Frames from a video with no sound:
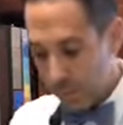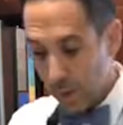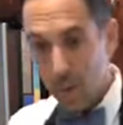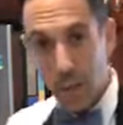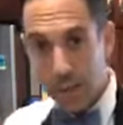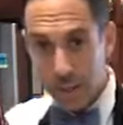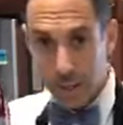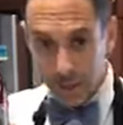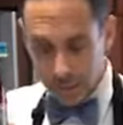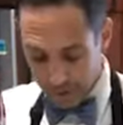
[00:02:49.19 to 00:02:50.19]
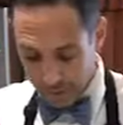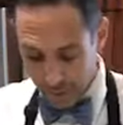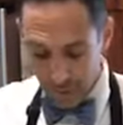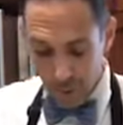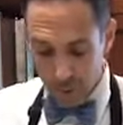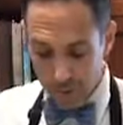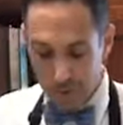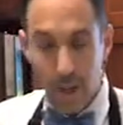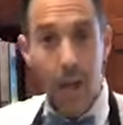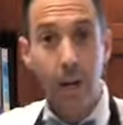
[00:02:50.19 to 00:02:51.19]
Grenadine is, just so you know,
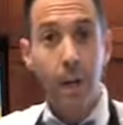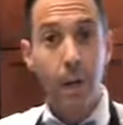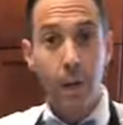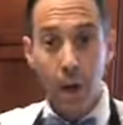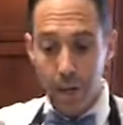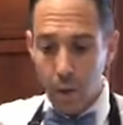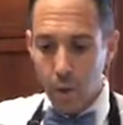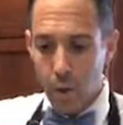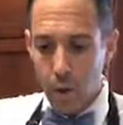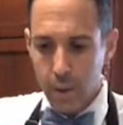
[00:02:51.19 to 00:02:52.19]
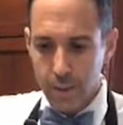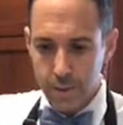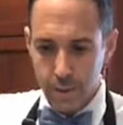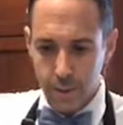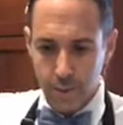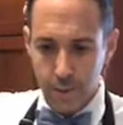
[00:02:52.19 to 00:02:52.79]
is non-alcoholic, so